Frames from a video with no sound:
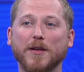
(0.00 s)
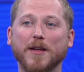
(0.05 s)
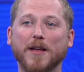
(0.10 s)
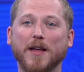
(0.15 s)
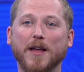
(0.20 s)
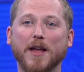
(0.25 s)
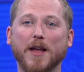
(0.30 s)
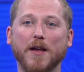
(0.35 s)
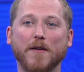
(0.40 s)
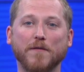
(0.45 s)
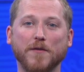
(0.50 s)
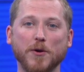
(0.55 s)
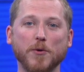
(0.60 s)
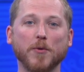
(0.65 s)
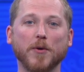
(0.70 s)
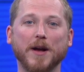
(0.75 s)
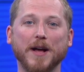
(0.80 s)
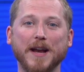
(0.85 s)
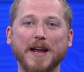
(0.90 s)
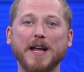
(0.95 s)
from the grocery If you
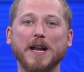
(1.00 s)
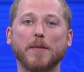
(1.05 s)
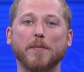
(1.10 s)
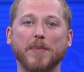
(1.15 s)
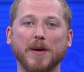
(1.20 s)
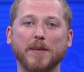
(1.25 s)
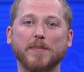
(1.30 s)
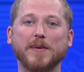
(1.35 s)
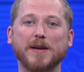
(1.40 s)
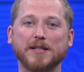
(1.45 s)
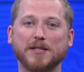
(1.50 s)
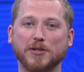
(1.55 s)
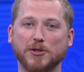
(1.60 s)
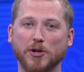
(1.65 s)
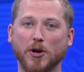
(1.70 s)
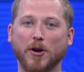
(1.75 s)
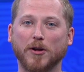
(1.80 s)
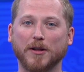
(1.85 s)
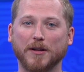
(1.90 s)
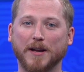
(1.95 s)
were going to eat a big piece of
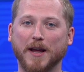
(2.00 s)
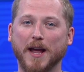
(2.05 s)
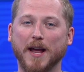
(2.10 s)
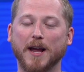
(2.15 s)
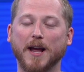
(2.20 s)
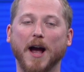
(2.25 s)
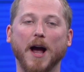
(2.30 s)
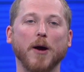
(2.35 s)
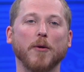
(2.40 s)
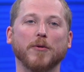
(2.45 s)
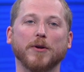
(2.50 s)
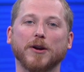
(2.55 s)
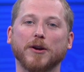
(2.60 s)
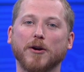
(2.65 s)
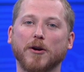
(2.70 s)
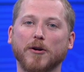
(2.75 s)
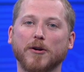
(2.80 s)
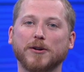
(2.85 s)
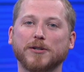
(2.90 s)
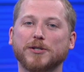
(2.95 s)
chocolate cake, I would
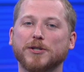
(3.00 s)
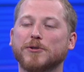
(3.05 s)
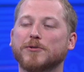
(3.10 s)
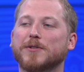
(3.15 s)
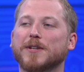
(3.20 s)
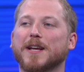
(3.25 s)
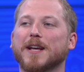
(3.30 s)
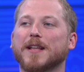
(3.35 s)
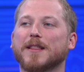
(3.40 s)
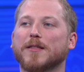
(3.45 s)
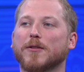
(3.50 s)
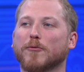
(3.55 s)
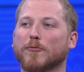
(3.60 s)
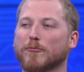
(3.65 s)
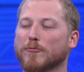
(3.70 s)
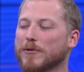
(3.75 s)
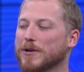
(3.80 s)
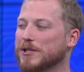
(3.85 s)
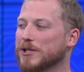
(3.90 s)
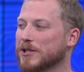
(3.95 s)
encourage you to get the
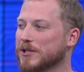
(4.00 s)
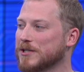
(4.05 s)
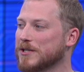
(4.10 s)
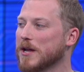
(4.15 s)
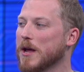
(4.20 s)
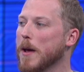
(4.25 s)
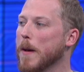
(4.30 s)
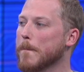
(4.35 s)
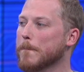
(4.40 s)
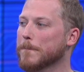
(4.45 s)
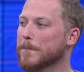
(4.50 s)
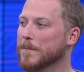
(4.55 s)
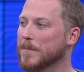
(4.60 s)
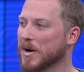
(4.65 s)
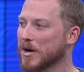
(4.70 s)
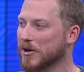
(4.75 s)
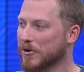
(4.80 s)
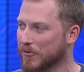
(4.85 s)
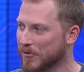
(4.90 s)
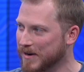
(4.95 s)
richest,
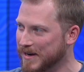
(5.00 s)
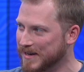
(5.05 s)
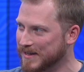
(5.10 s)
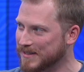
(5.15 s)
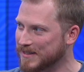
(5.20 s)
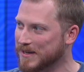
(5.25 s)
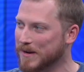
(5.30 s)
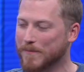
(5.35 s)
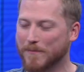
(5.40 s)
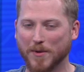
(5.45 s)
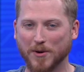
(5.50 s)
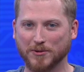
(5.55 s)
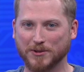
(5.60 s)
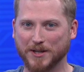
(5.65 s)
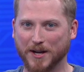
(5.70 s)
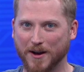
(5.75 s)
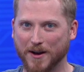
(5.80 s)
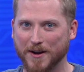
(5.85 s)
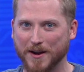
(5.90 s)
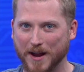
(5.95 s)
butteriest,
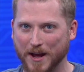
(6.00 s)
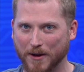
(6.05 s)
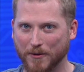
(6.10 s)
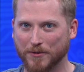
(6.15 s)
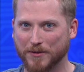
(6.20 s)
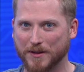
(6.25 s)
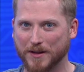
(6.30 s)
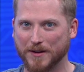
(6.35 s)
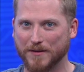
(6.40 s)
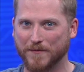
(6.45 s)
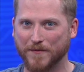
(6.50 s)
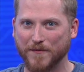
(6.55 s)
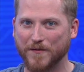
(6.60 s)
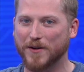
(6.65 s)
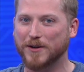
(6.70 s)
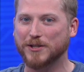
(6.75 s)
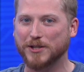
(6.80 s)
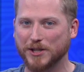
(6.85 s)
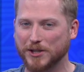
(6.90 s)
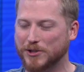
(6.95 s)
most unhealthy,
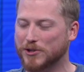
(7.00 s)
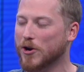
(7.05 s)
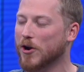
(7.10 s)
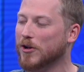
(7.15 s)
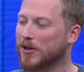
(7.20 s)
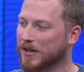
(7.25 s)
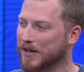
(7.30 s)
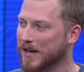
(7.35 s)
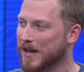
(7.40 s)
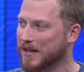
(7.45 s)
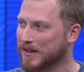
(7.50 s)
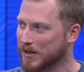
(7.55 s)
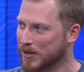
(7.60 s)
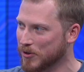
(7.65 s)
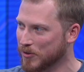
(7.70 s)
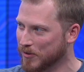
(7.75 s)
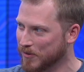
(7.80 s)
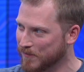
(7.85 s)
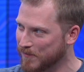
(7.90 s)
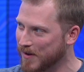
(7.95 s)
fudgy chocolate cake that
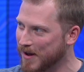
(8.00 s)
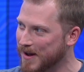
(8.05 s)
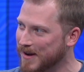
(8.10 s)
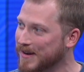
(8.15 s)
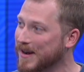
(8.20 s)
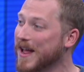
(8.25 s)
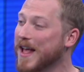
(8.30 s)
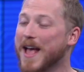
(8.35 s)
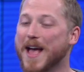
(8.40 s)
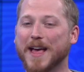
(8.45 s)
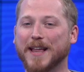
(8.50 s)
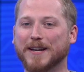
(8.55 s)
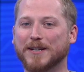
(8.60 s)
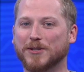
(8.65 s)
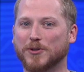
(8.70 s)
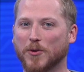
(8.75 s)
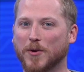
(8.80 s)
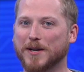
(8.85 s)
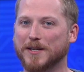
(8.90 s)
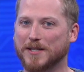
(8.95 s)
you could find and
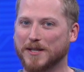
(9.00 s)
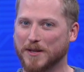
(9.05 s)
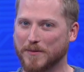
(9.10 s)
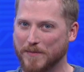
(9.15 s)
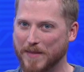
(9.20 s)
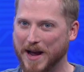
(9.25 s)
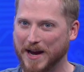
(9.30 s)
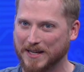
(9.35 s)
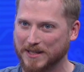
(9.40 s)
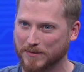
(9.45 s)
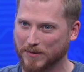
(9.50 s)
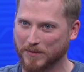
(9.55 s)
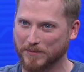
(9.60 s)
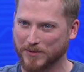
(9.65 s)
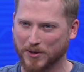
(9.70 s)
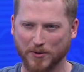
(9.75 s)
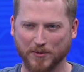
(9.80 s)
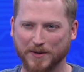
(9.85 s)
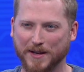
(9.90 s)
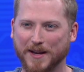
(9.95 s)
enjoy it to the maximum.
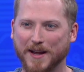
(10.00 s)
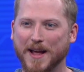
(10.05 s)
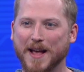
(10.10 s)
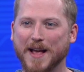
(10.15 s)
It's Don't funny